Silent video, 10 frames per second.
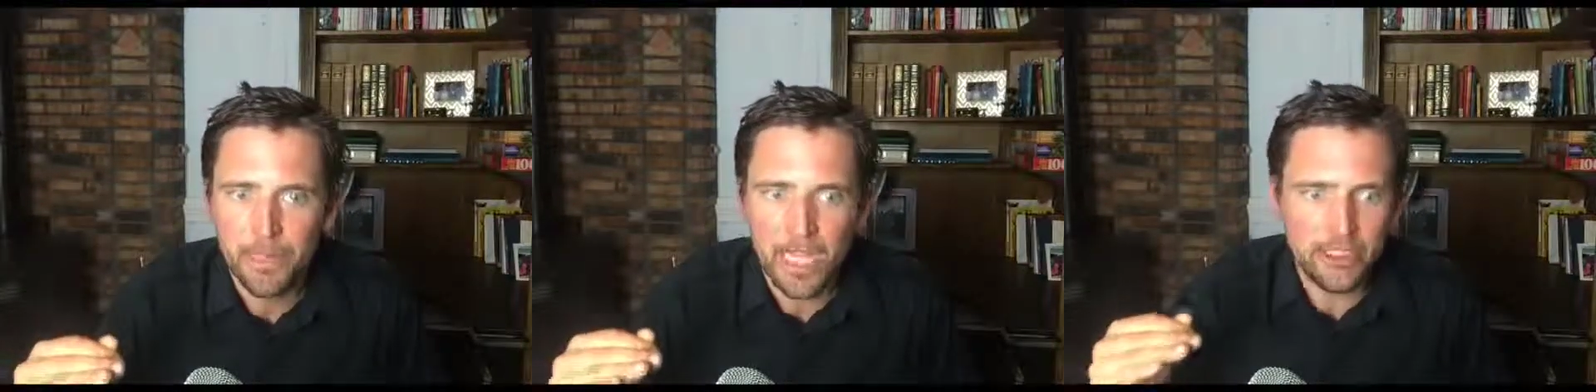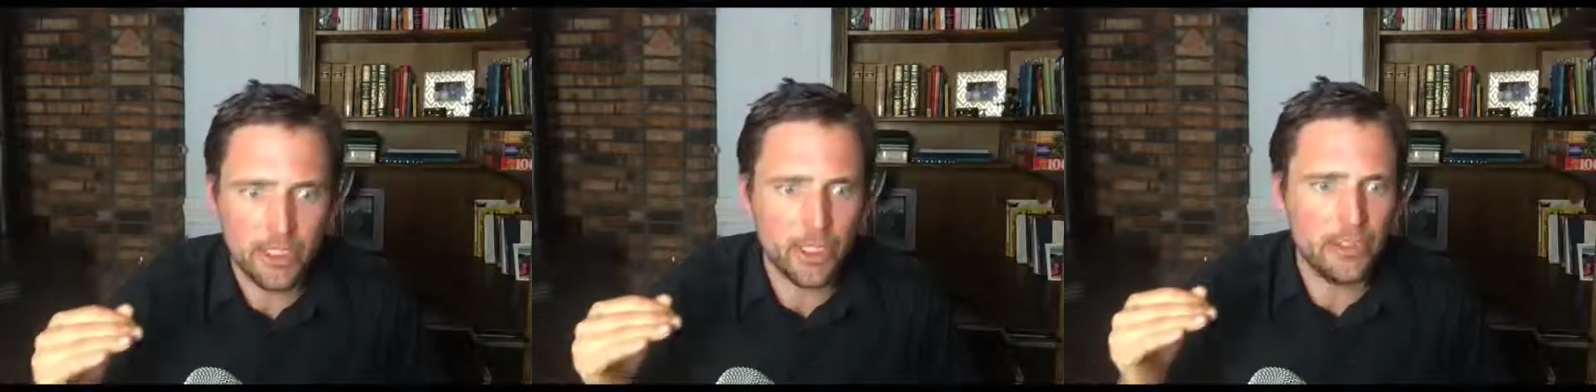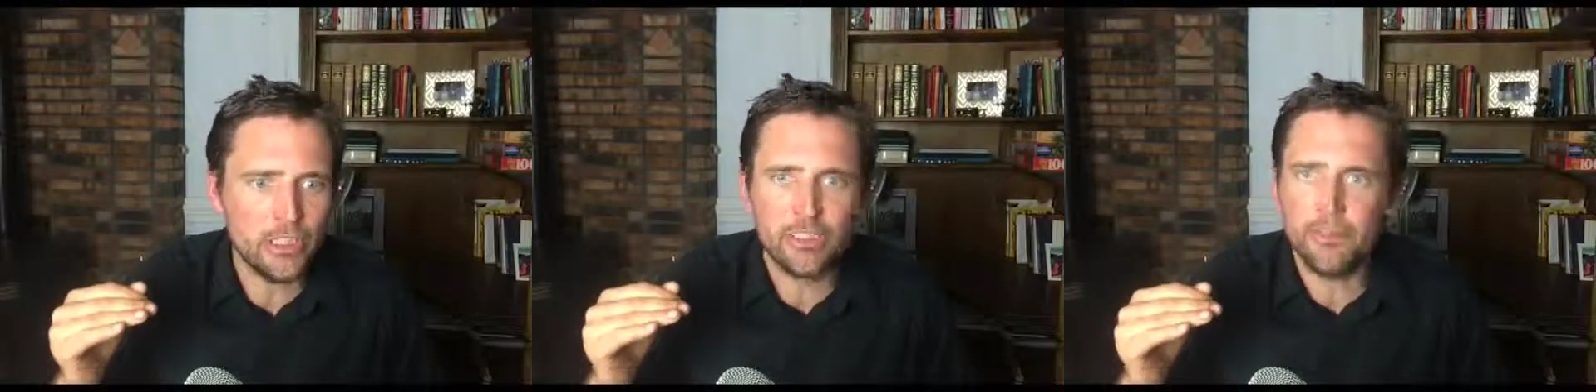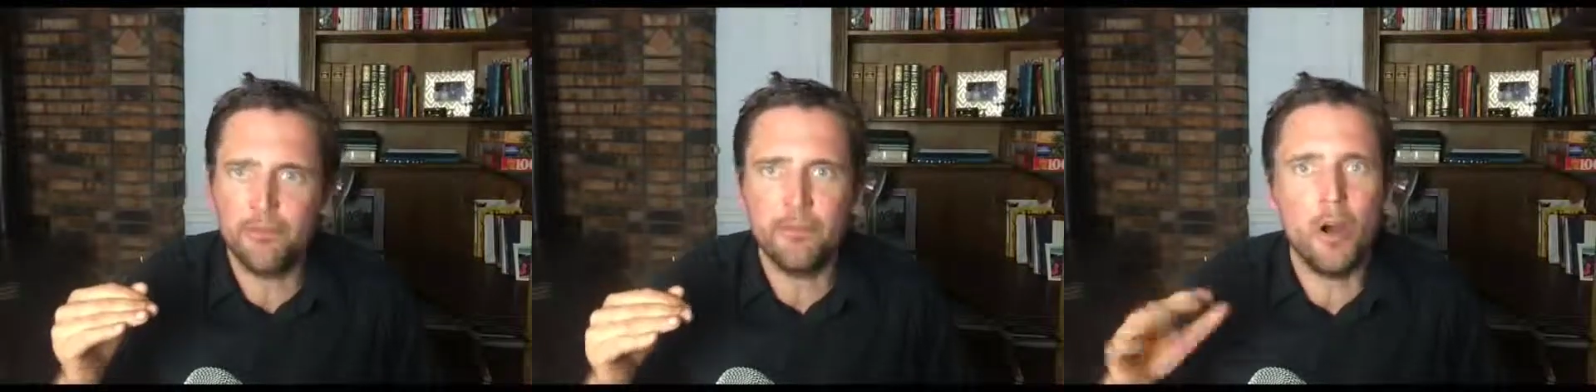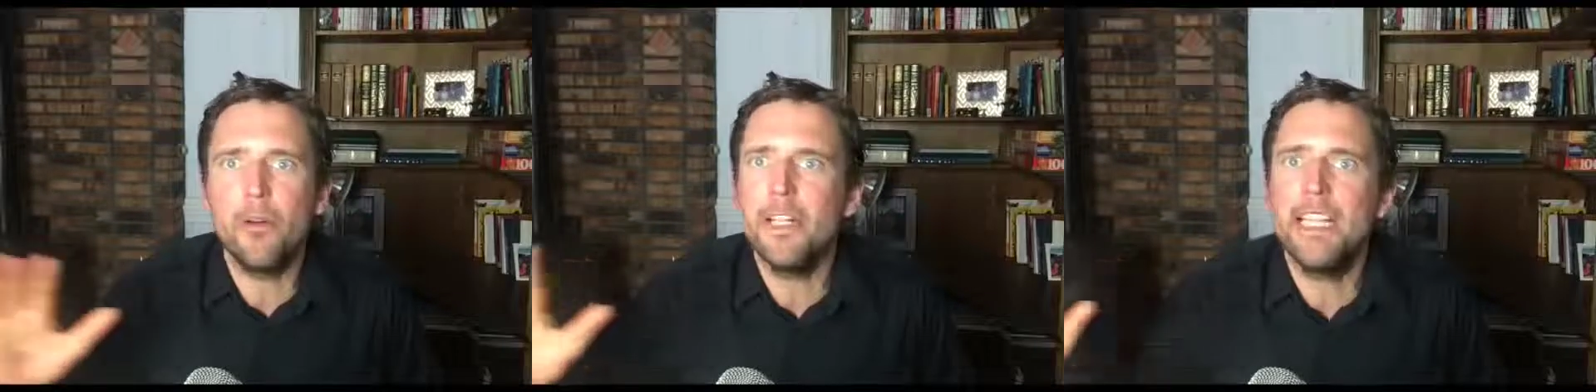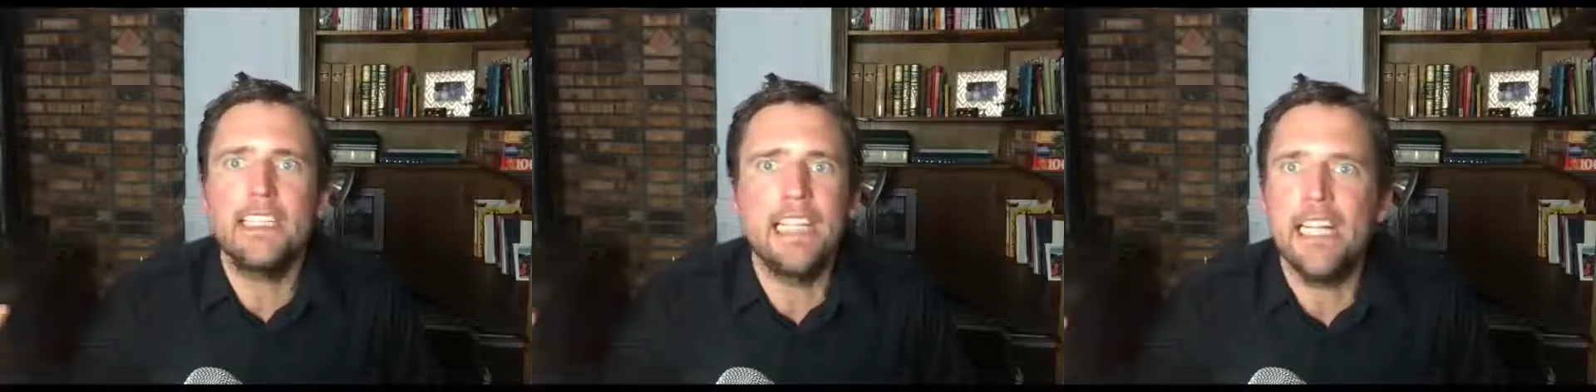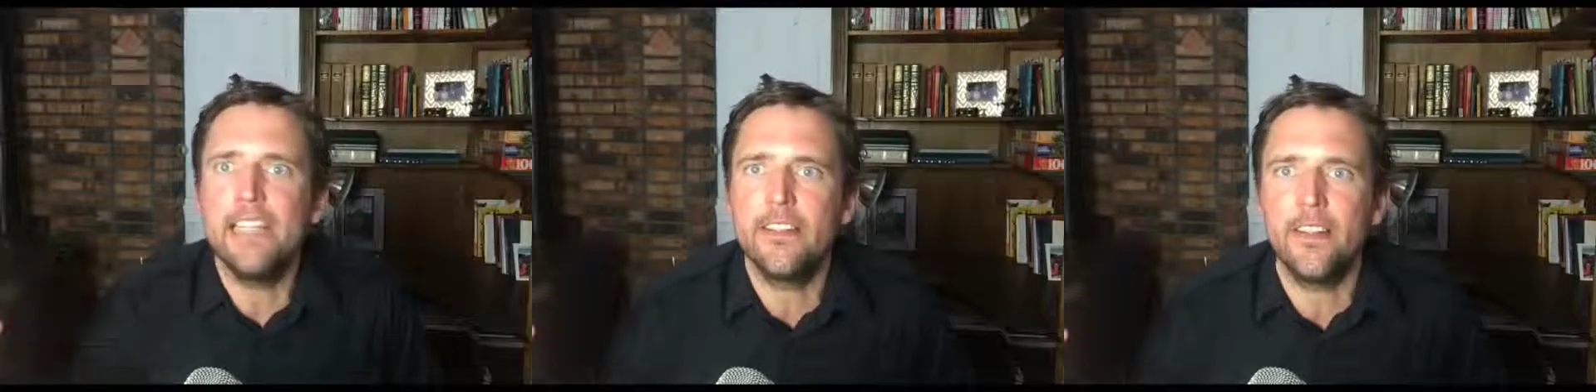and you're just floating in the
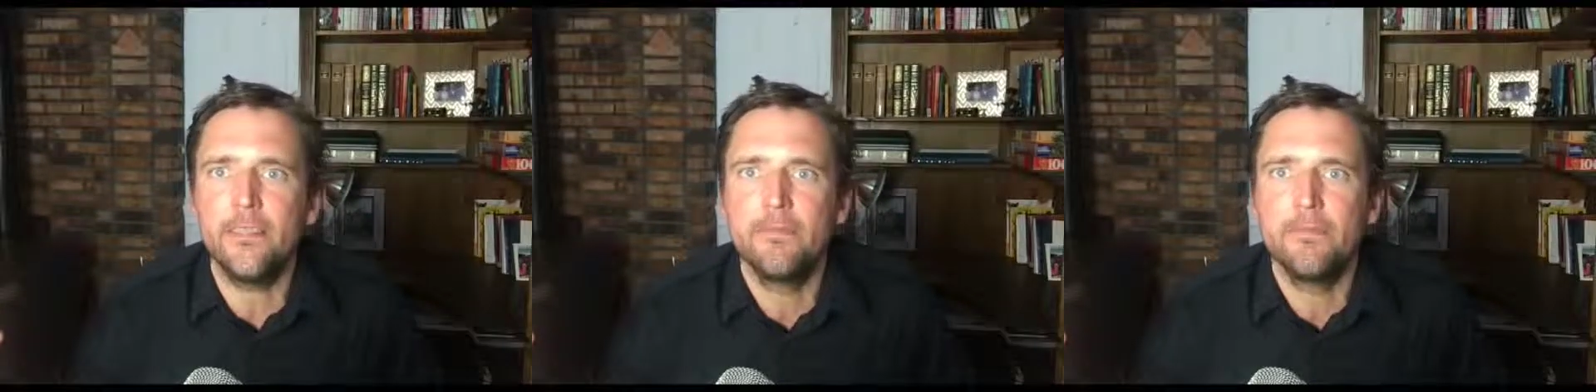ether